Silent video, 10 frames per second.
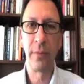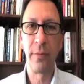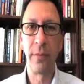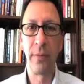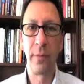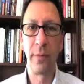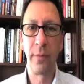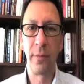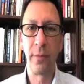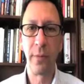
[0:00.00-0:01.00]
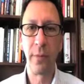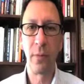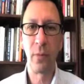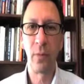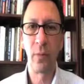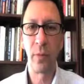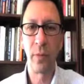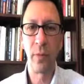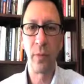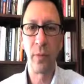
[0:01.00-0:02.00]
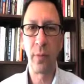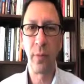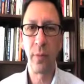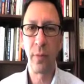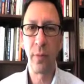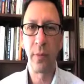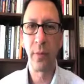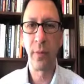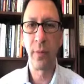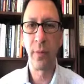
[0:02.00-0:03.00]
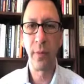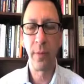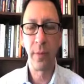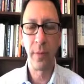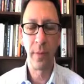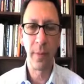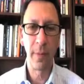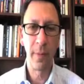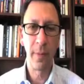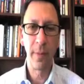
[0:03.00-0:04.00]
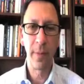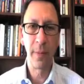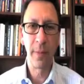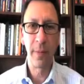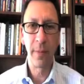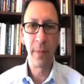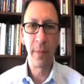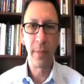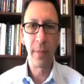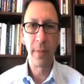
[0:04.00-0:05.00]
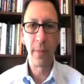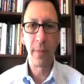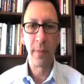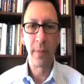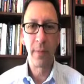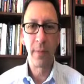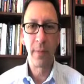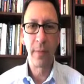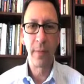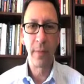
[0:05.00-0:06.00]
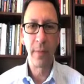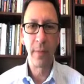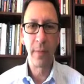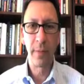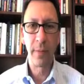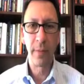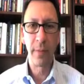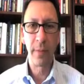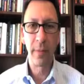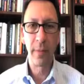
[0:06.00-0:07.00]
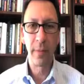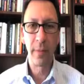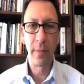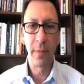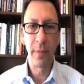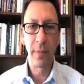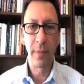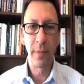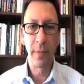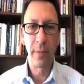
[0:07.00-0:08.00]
(silent)